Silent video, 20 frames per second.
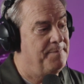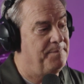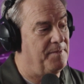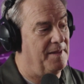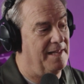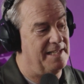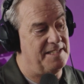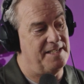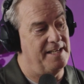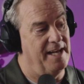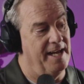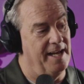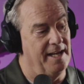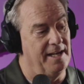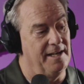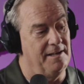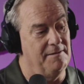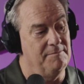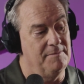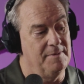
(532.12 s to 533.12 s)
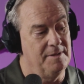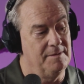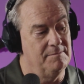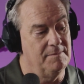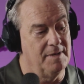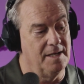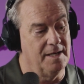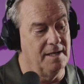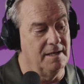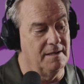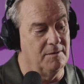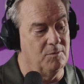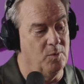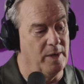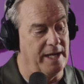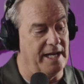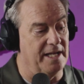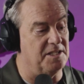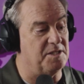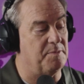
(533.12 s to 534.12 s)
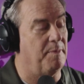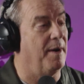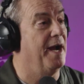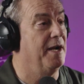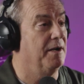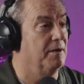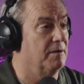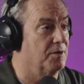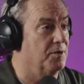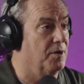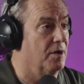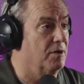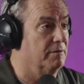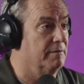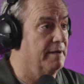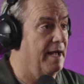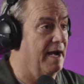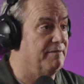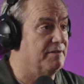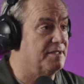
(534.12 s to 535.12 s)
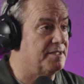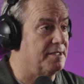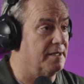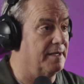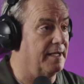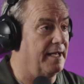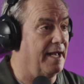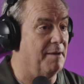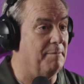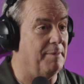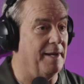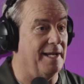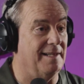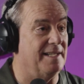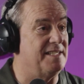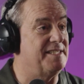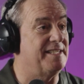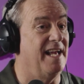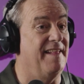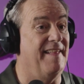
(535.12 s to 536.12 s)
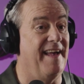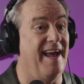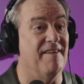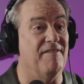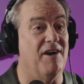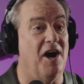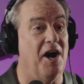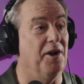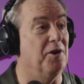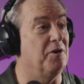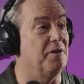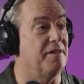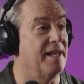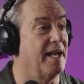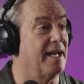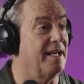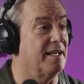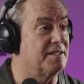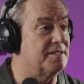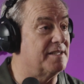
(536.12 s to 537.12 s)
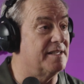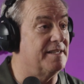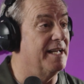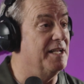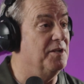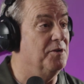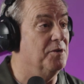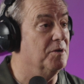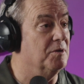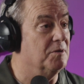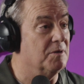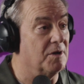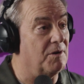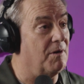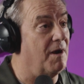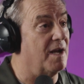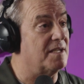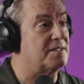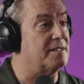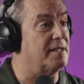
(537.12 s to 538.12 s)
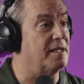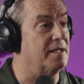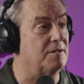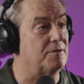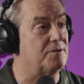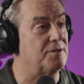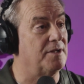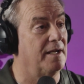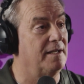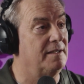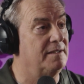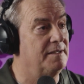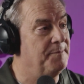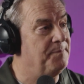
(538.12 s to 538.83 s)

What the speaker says: Let's say Wicked Spider, or known adversary campaign. Let's say they have 100 things that they do across the kill chain.